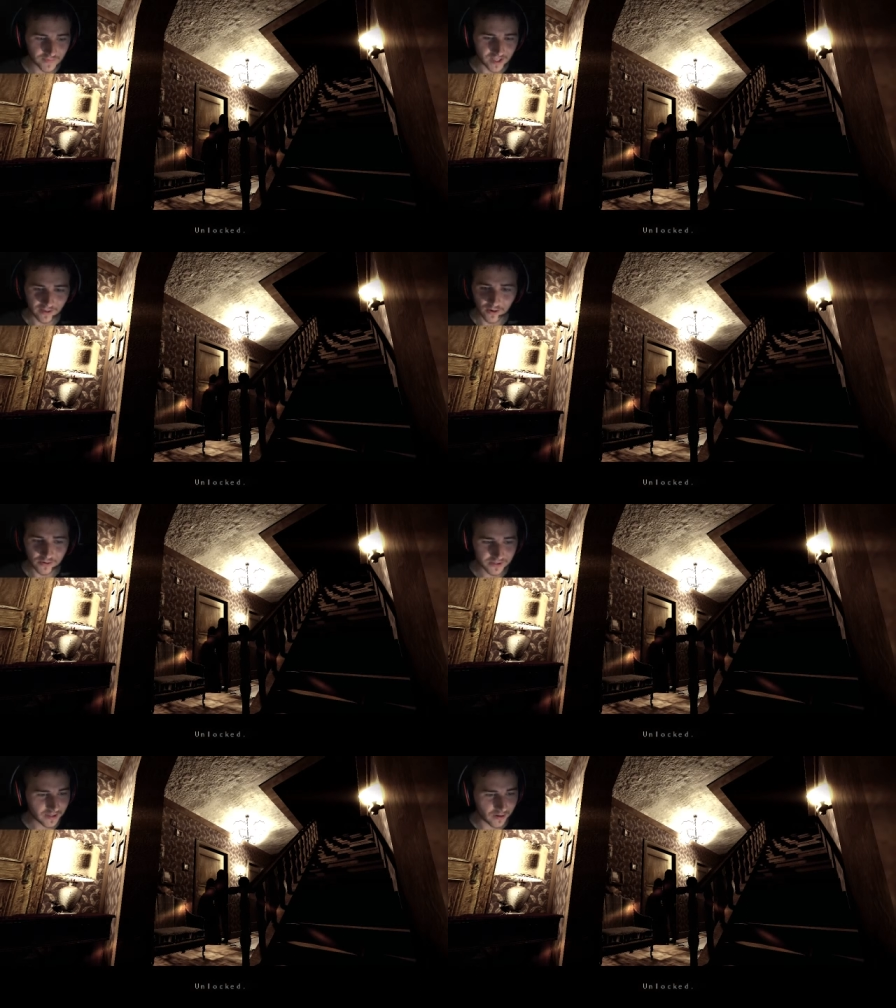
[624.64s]
It's
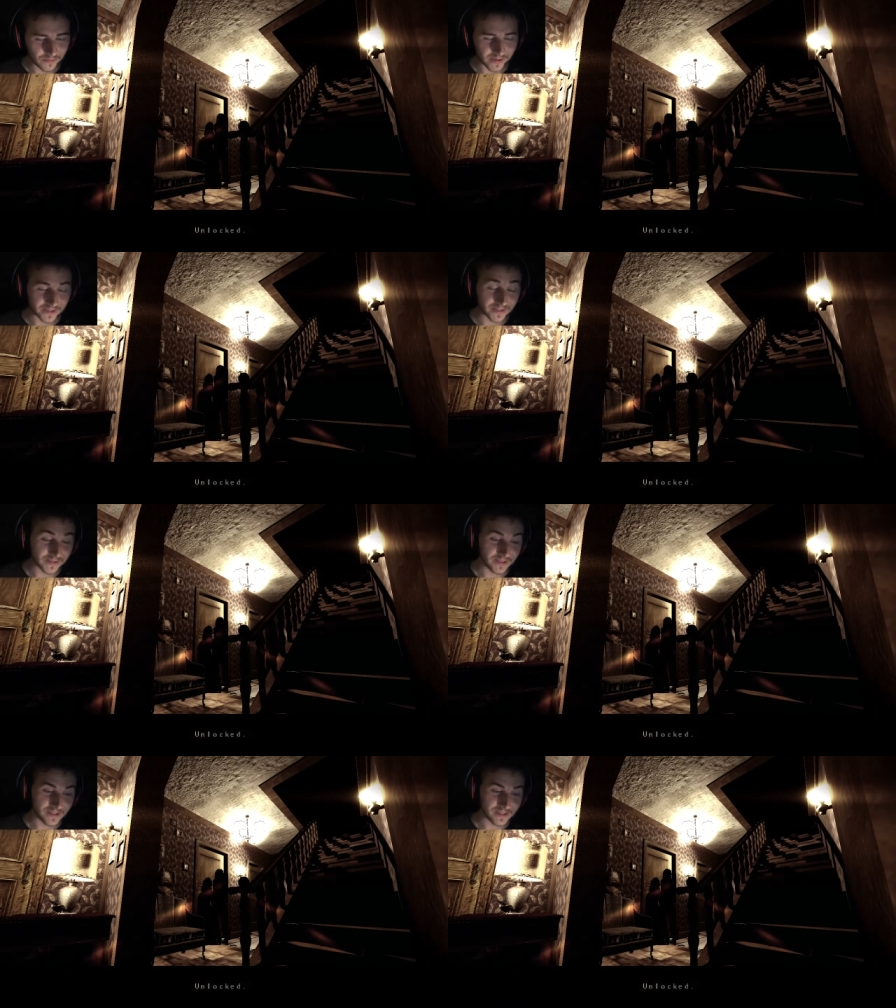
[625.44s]
unlocked. Oh my
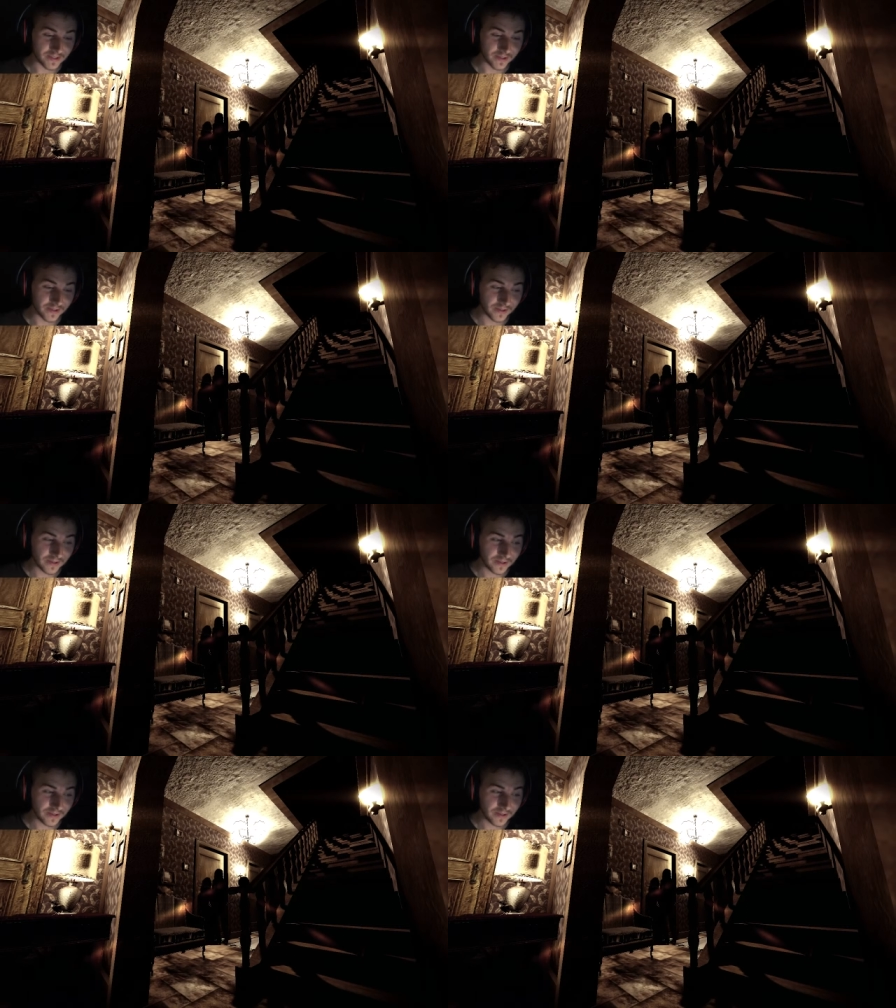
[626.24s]
god, this is good.